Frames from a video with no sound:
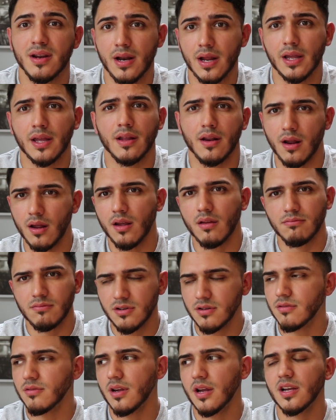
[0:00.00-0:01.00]
I can I, you
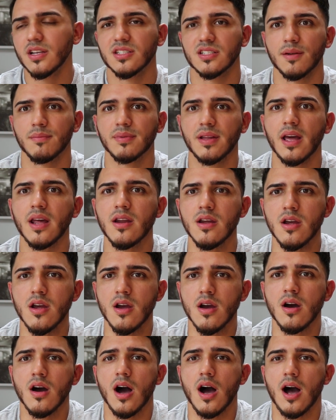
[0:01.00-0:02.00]
know I accept that,
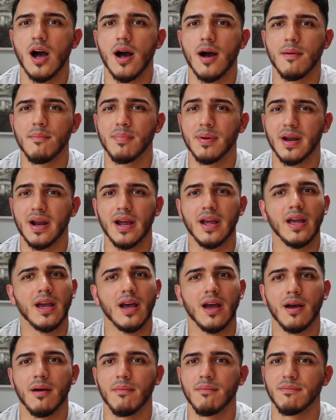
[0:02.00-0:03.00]
uh, but I
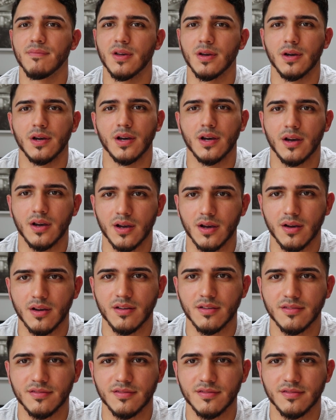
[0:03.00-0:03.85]
am, uh,